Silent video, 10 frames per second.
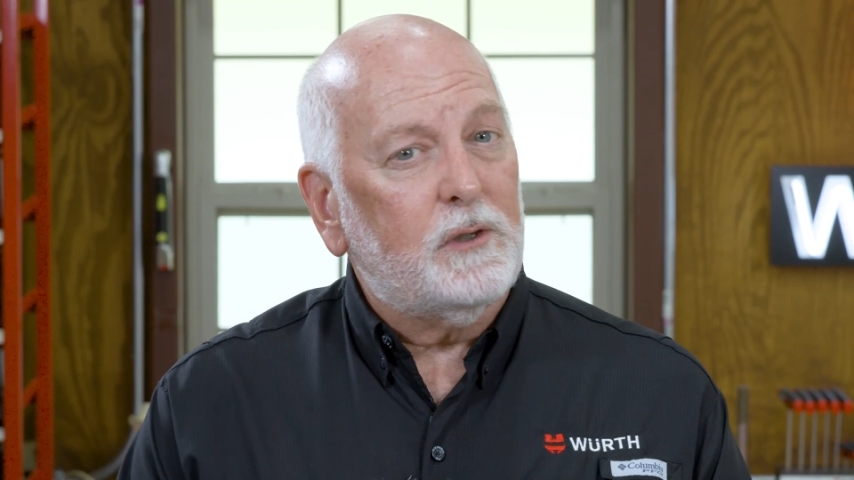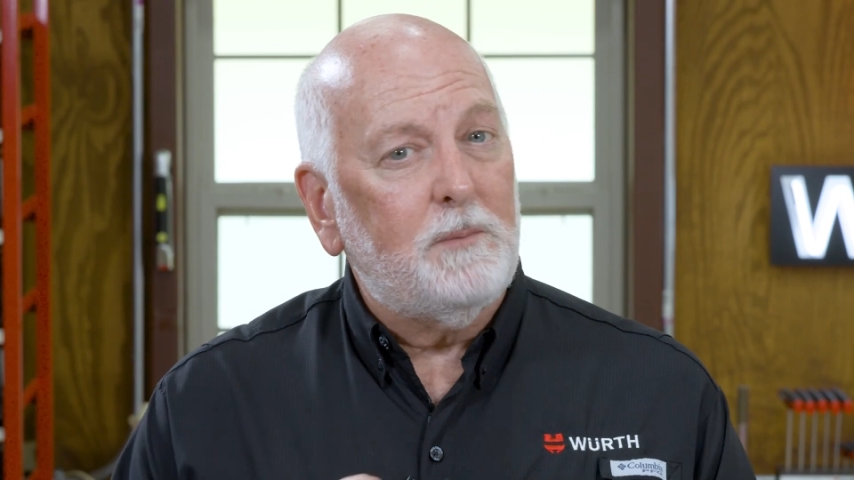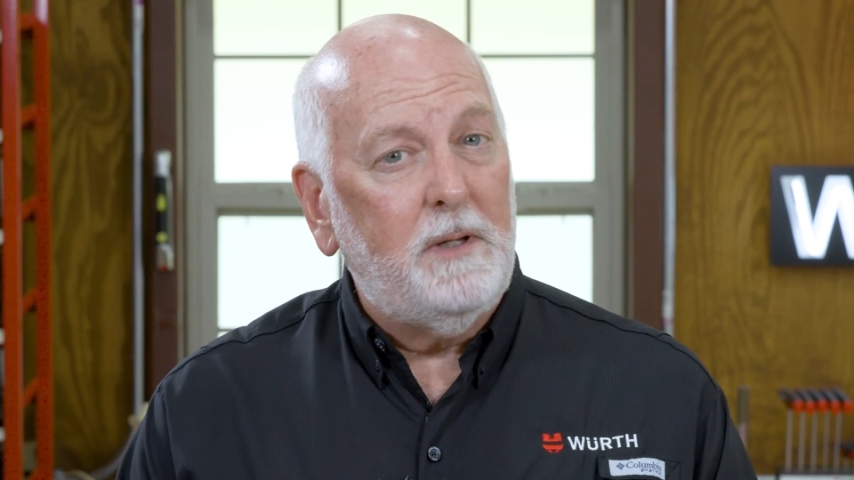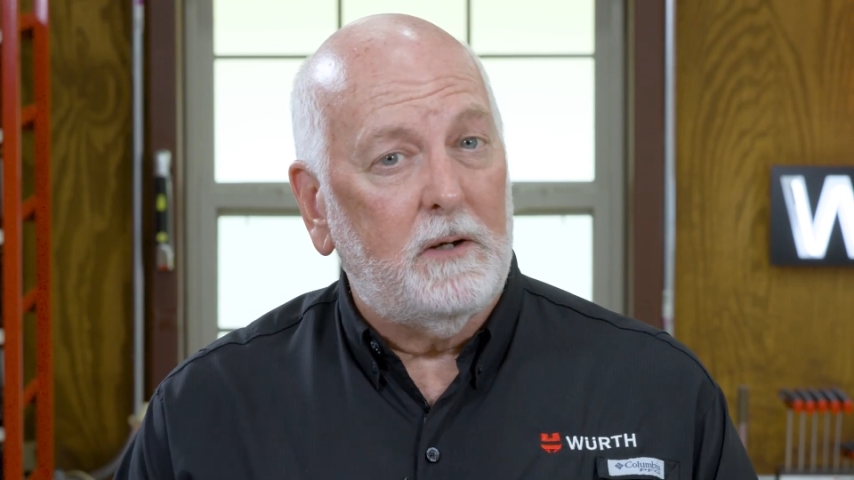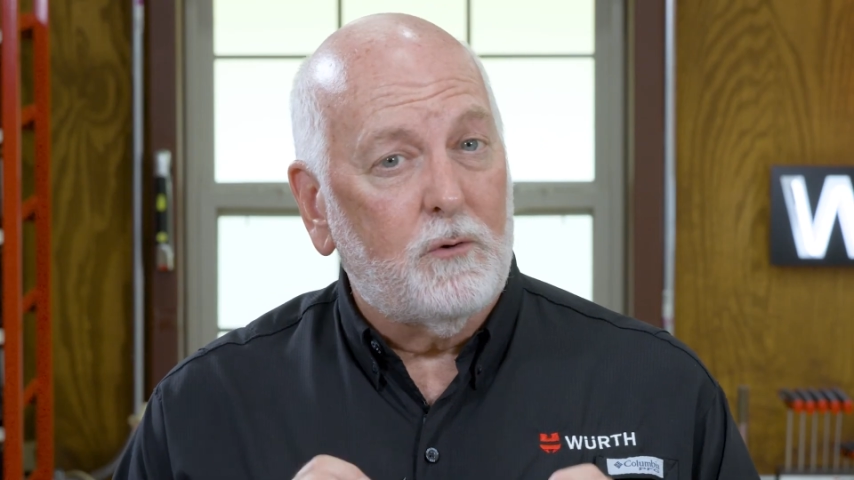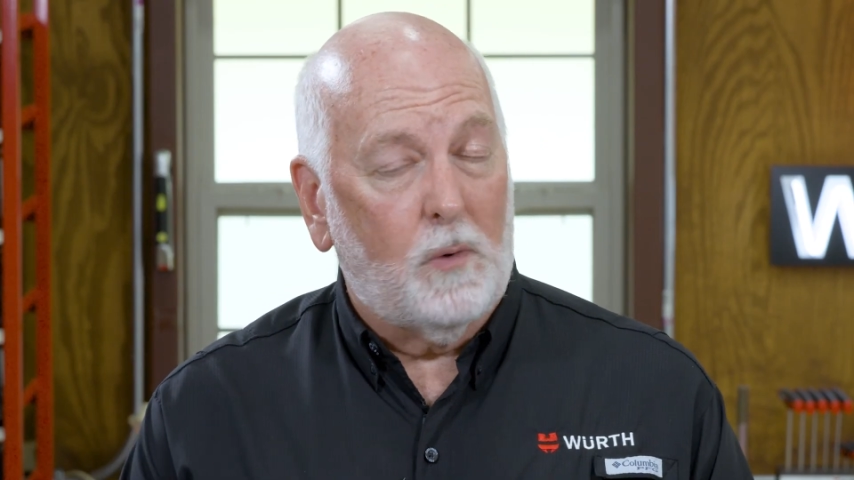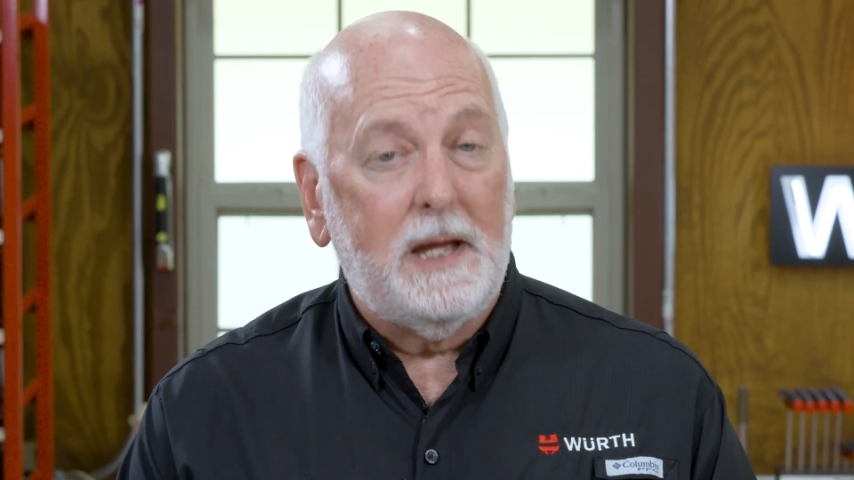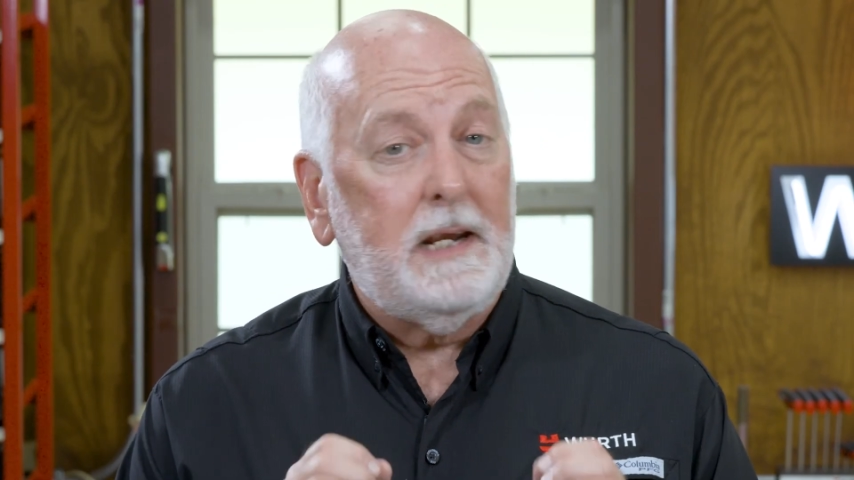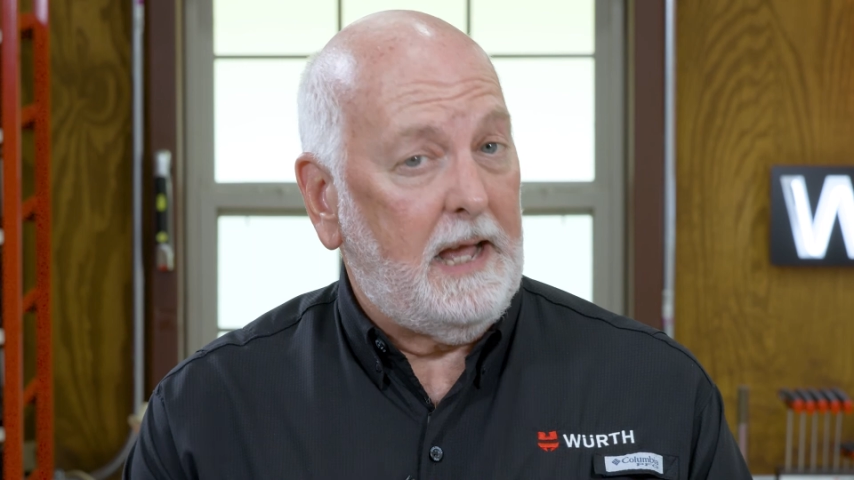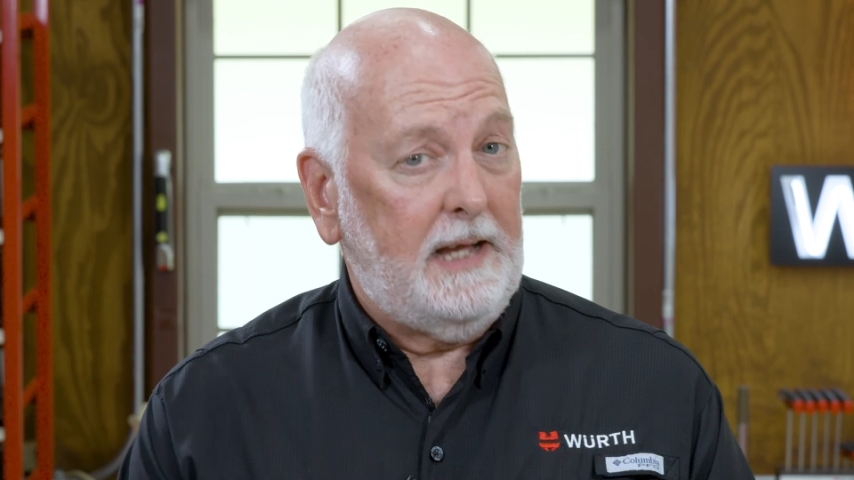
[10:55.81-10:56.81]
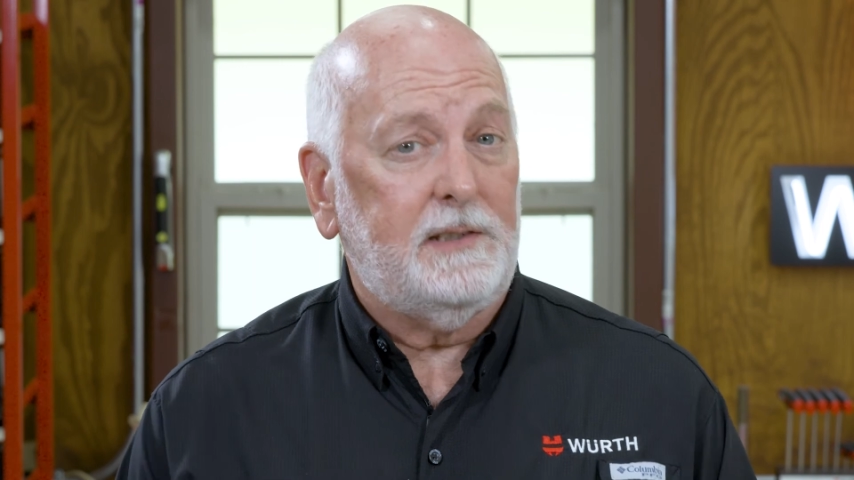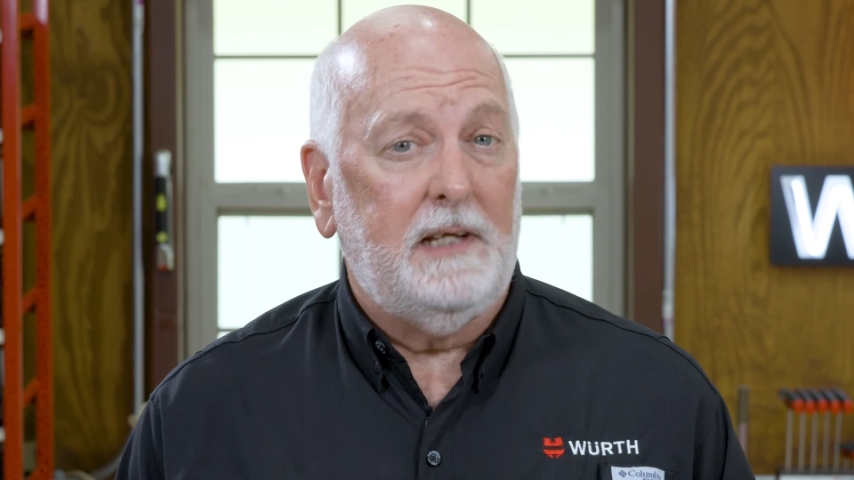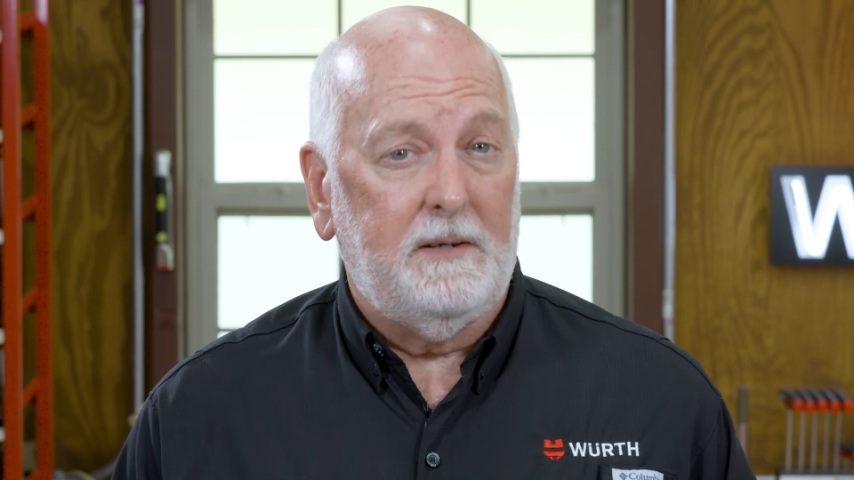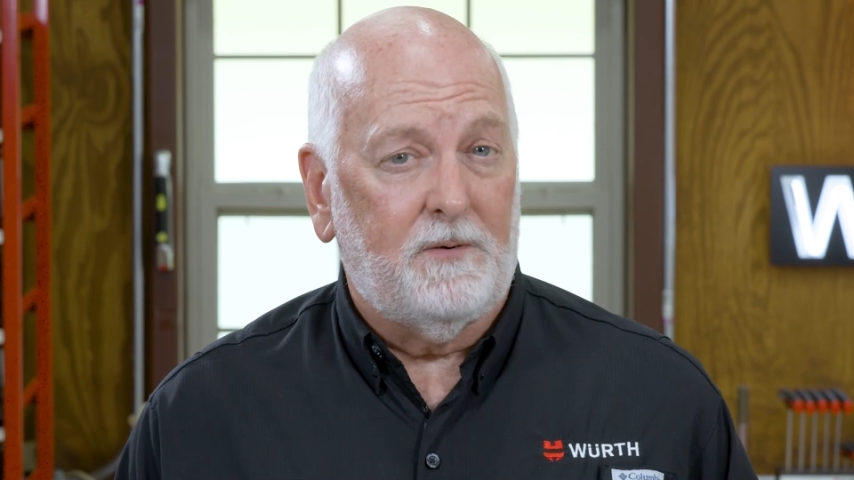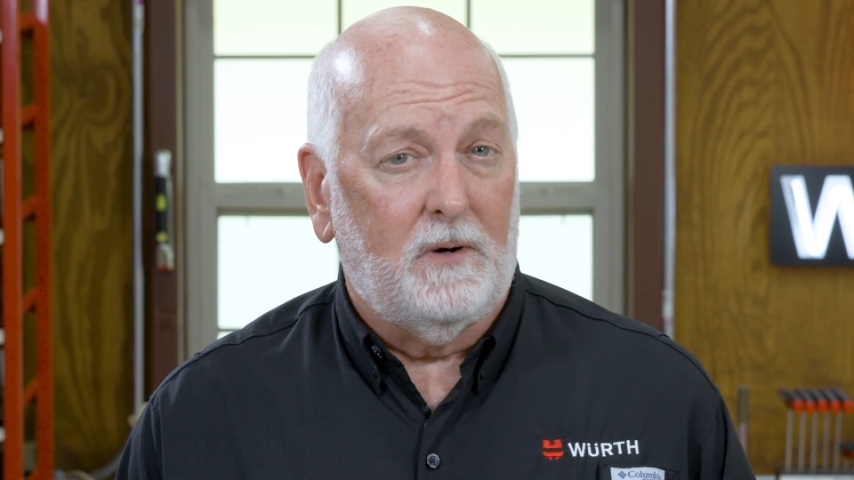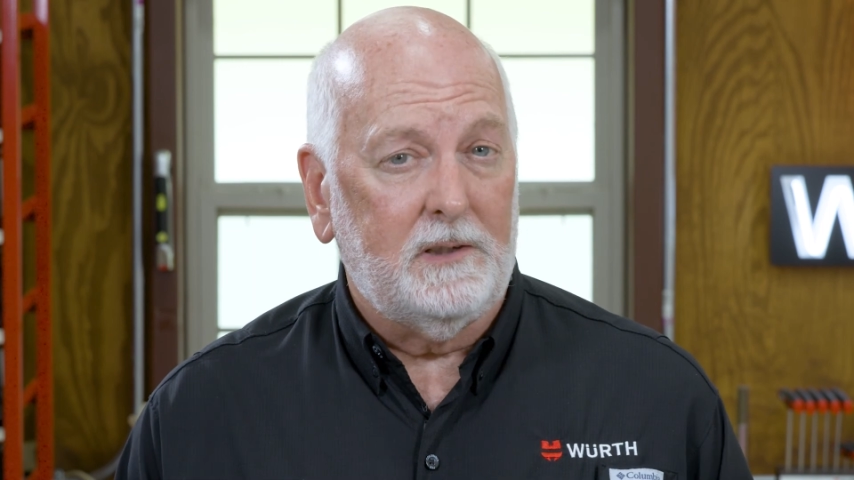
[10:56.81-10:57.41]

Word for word: to be a great asset for